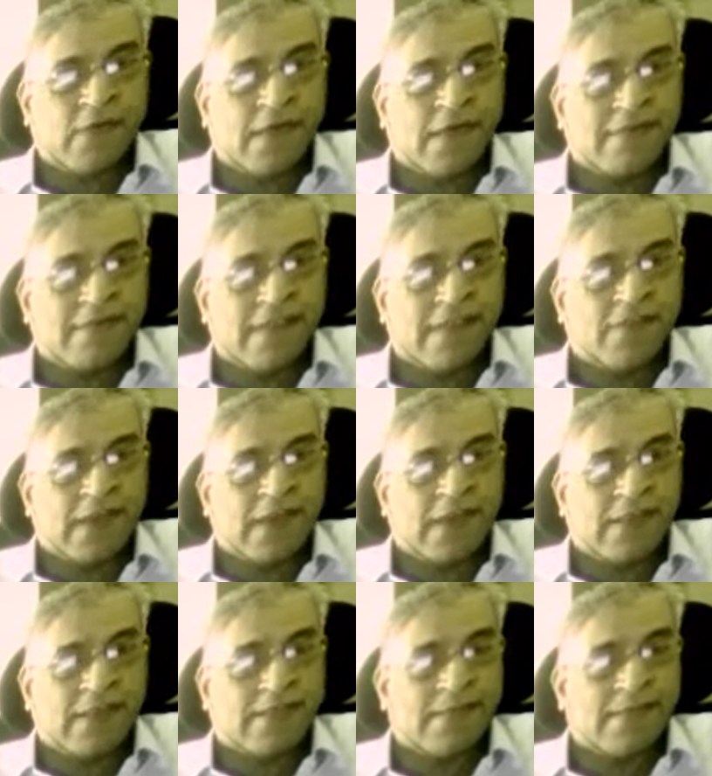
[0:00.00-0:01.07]
self and others.
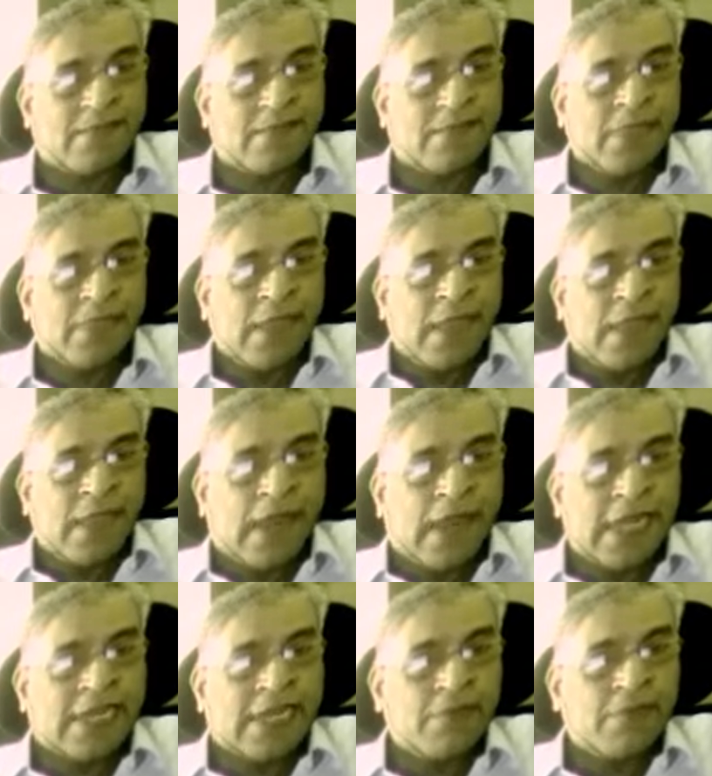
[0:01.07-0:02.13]

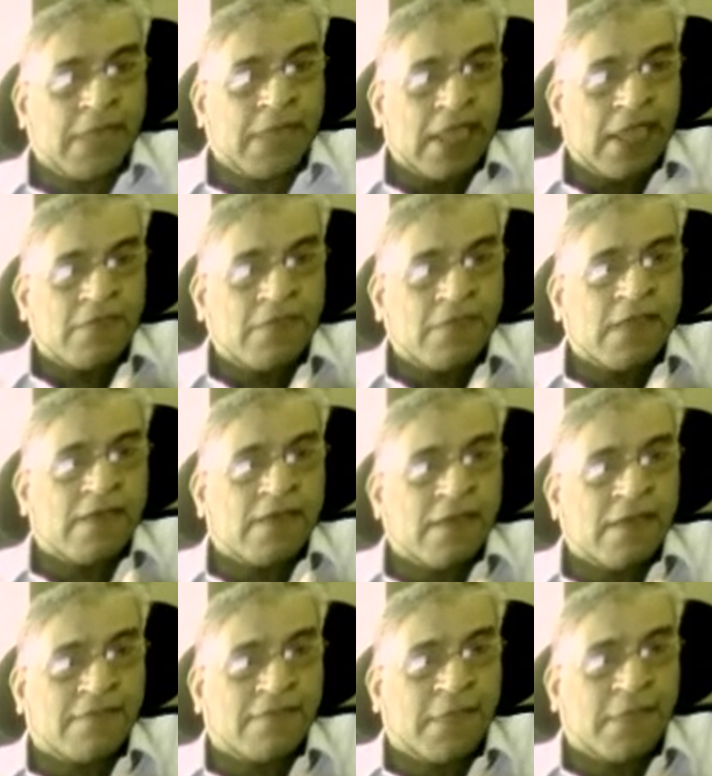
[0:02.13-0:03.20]
Addictive behavior is
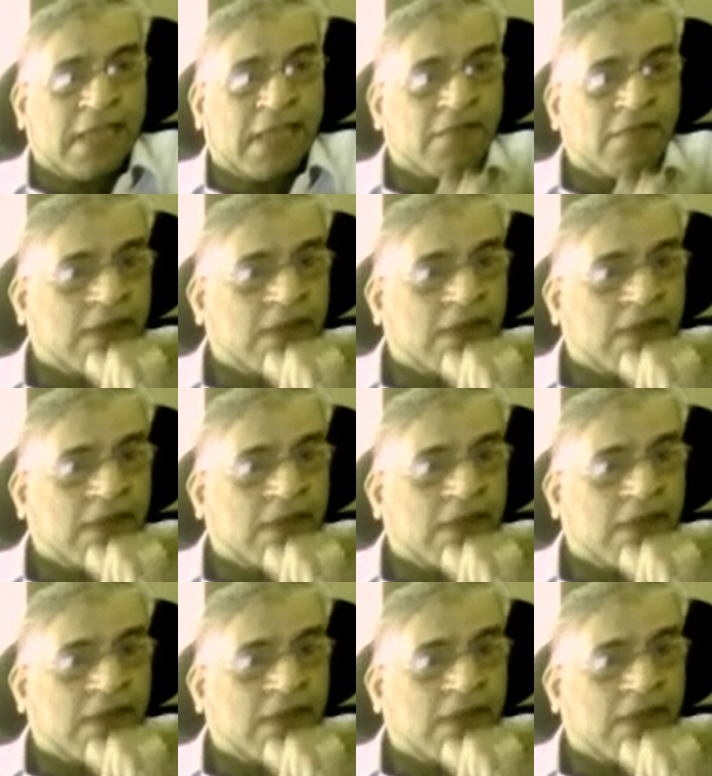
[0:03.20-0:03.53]
behavior